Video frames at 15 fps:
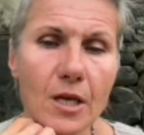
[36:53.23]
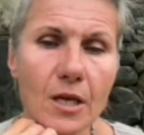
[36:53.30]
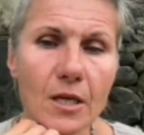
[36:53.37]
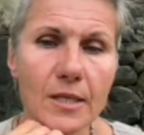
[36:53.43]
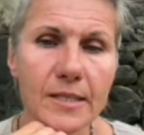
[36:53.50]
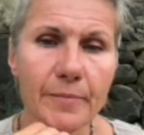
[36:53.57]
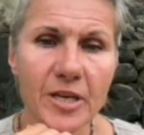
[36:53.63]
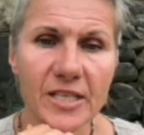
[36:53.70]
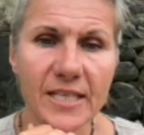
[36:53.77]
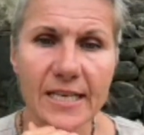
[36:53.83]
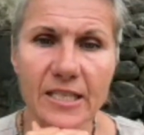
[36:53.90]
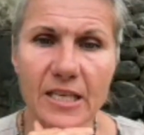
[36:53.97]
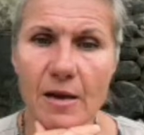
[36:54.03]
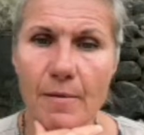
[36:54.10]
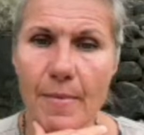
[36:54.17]
Somebody's
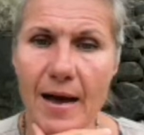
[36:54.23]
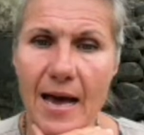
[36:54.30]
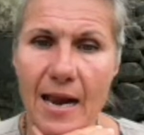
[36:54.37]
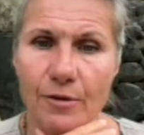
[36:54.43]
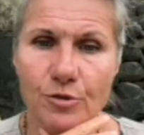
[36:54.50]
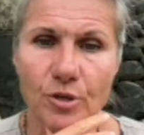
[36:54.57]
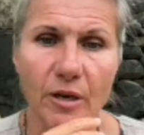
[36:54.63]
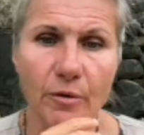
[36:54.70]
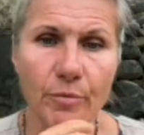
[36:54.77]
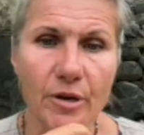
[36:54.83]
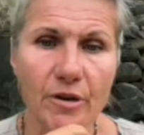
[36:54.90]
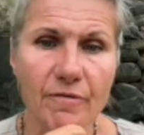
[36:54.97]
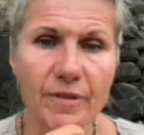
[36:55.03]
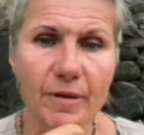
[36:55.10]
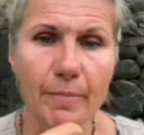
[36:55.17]
asking about how to get rid
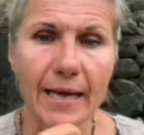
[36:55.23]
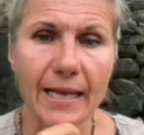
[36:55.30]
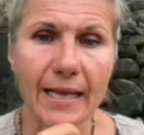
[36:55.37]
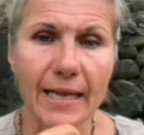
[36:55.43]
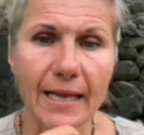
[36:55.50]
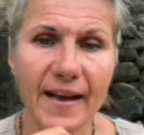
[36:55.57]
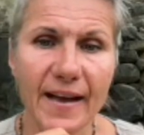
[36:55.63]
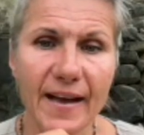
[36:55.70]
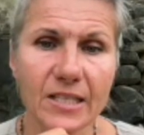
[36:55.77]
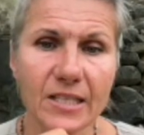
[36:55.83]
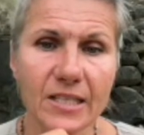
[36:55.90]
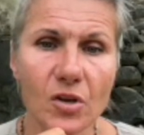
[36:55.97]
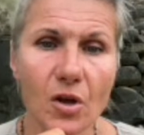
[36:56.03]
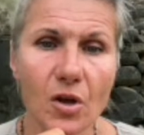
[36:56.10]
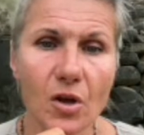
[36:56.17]
of the belly fat.
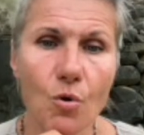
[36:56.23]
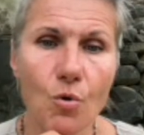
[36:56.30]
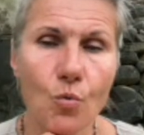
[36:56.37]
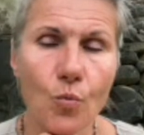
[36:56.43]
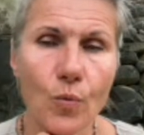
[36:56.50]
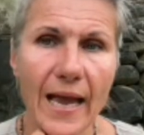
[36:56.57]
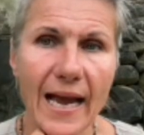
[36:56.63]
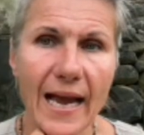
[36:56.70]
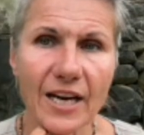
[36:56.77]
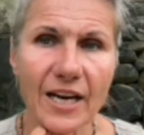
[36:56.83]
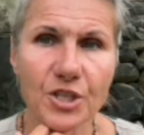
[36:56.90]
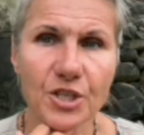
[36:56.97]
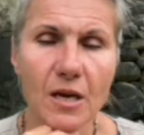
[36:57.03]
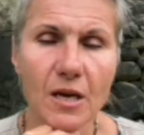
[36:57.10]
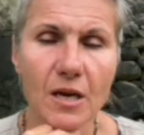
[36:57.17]
So we
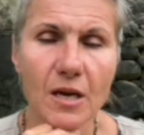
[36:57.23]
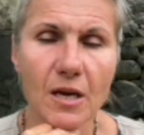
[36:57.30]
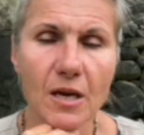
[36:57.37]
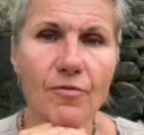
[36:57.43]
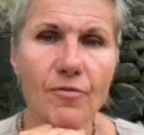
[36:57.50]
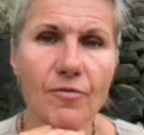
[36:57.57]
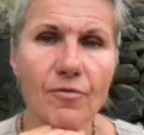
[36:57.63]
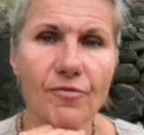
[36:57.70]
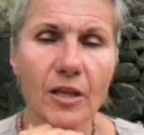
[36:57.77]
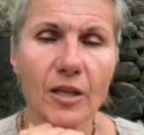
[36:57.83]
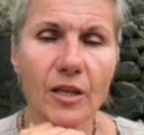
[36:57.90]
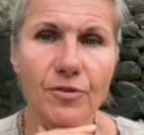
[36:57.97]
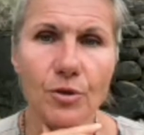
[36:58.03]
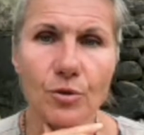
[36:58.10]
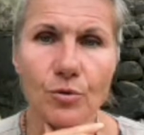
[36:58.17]
actually
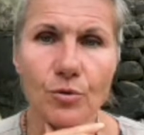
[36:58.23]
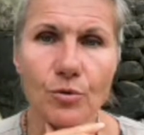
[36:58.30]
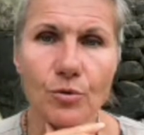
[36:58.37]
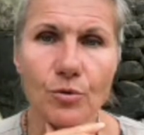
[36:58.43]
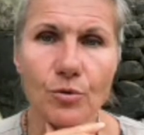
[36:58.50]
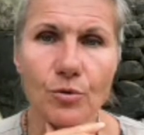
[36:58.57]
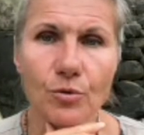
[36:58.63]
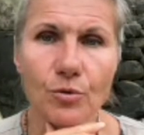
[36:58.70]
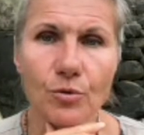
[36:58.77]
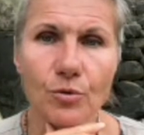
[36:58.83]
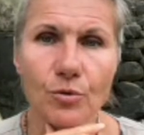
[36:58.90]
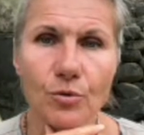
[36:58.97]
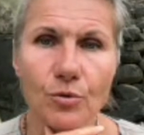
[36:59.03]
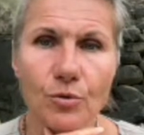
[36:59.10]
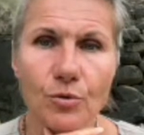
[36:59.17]
if you follow us
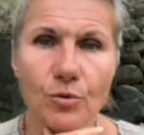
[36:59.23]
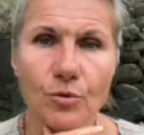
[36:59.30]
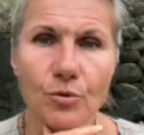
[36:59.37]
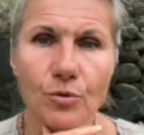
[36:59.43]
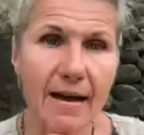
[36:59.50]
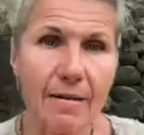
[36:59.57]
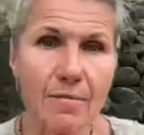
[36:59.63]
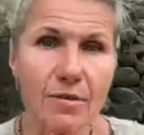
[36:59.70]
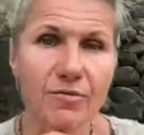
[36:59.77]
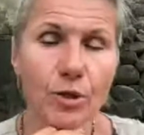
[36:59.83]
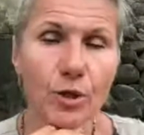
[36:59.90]
on Instagram, if you